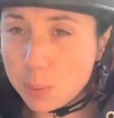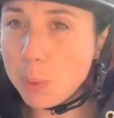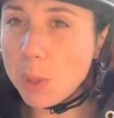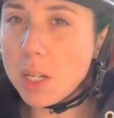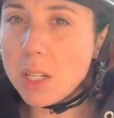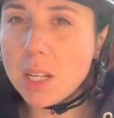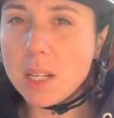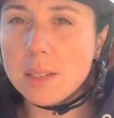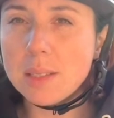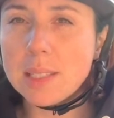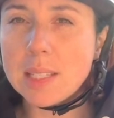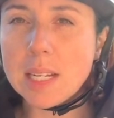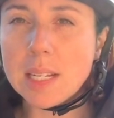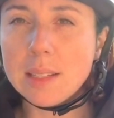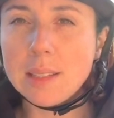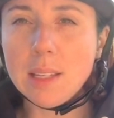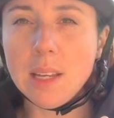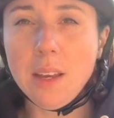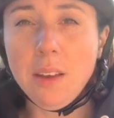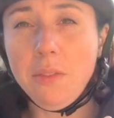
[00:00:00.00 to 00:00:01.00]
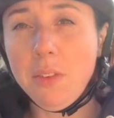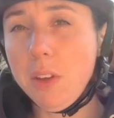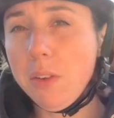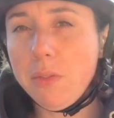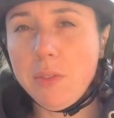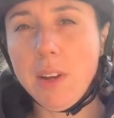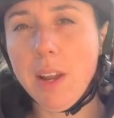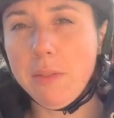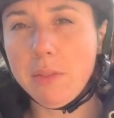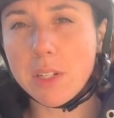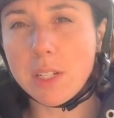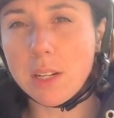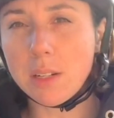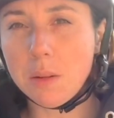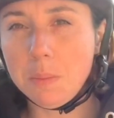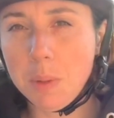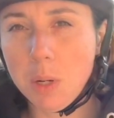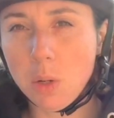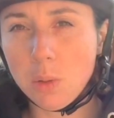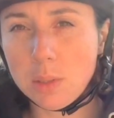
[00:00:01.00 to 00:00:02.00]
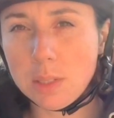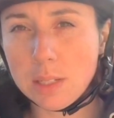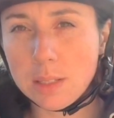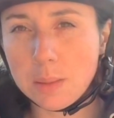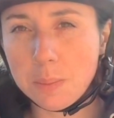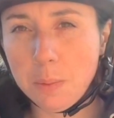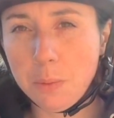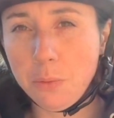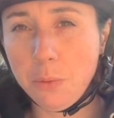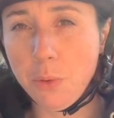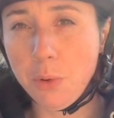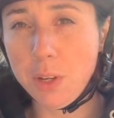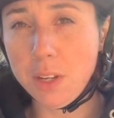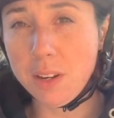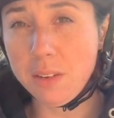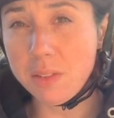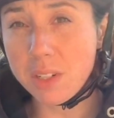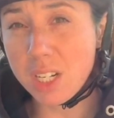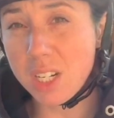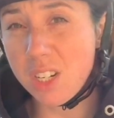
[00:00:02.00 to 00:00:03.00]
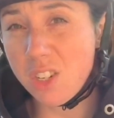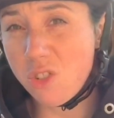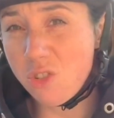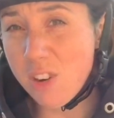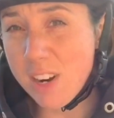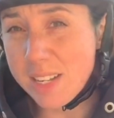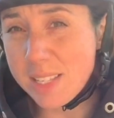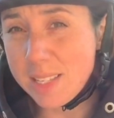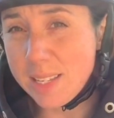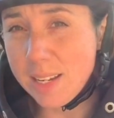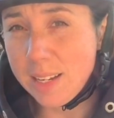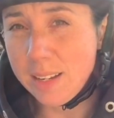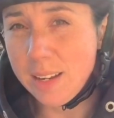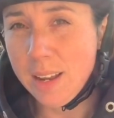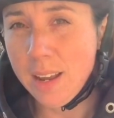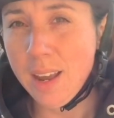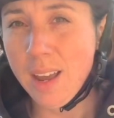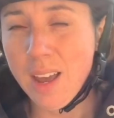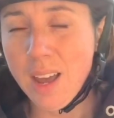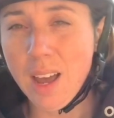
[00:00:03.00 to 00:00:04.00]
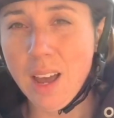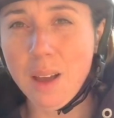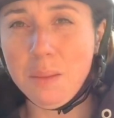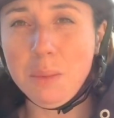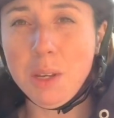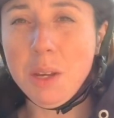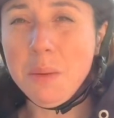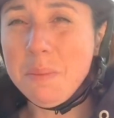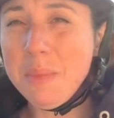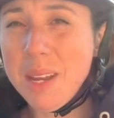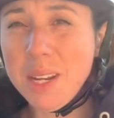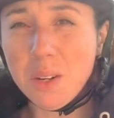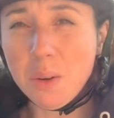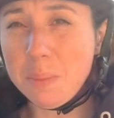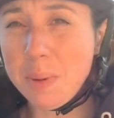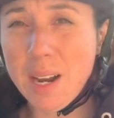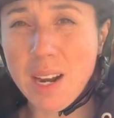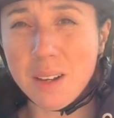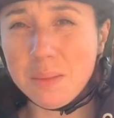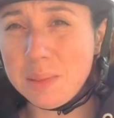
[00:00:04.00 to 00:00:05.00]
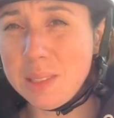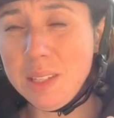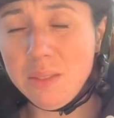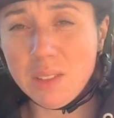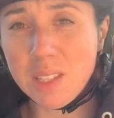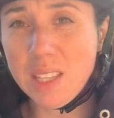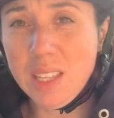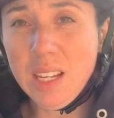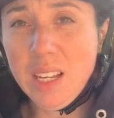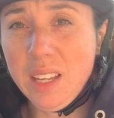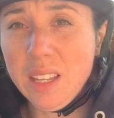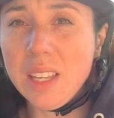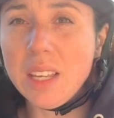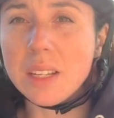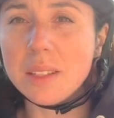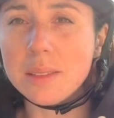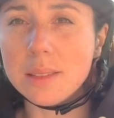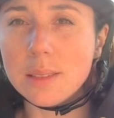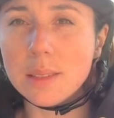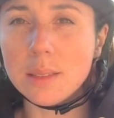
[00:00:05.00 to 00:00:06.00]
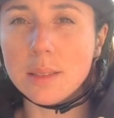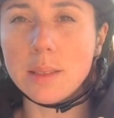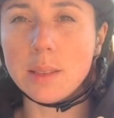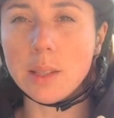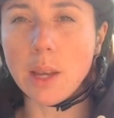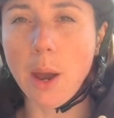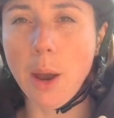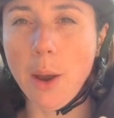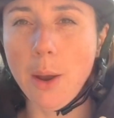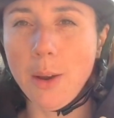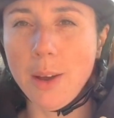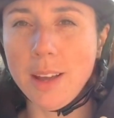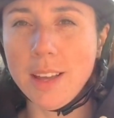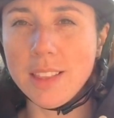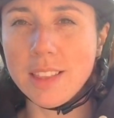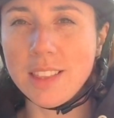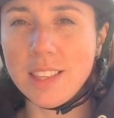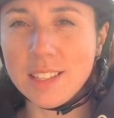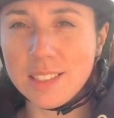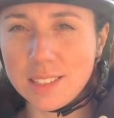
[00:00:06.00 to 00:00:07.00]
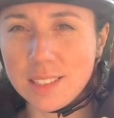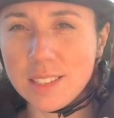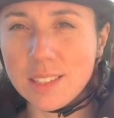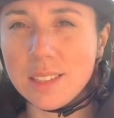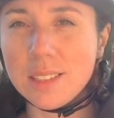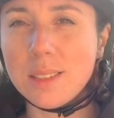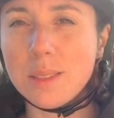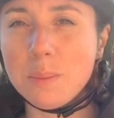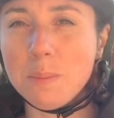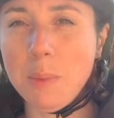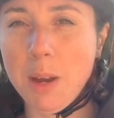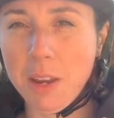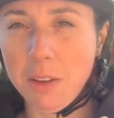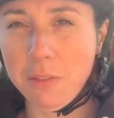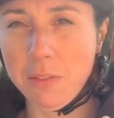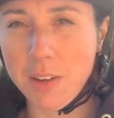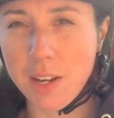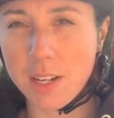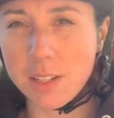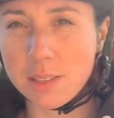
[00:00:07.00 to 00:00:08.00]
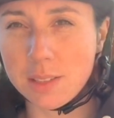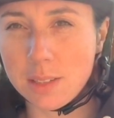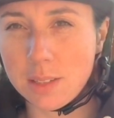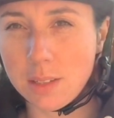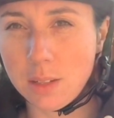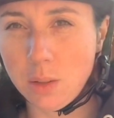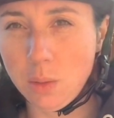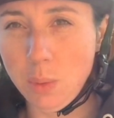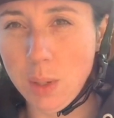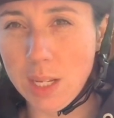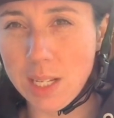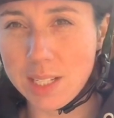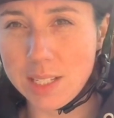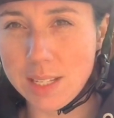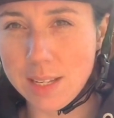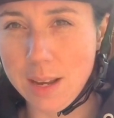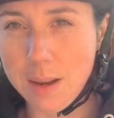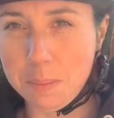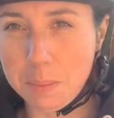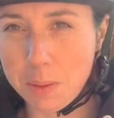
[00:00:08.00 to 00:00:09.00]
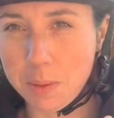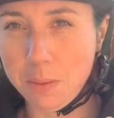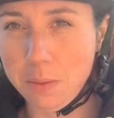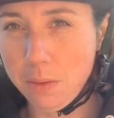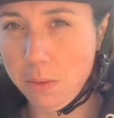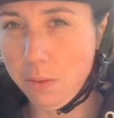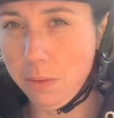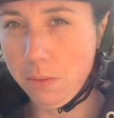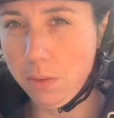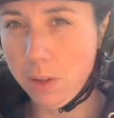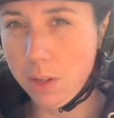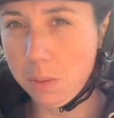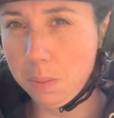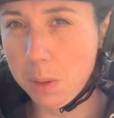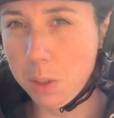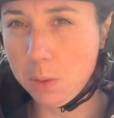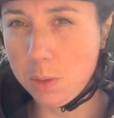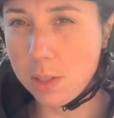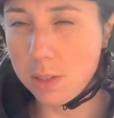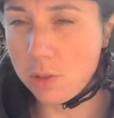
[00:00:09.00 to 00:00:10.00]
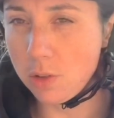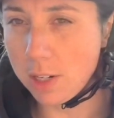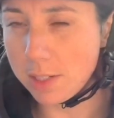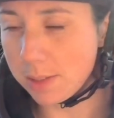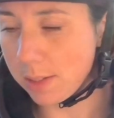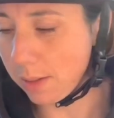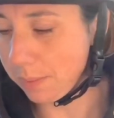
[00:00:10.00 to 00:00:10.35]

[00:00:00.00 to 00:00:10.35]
of those things that if you've never done a poultice before, you've never done a dressing, you may not perhaps even think of this. So this is my first quick tip for the poultice dressing.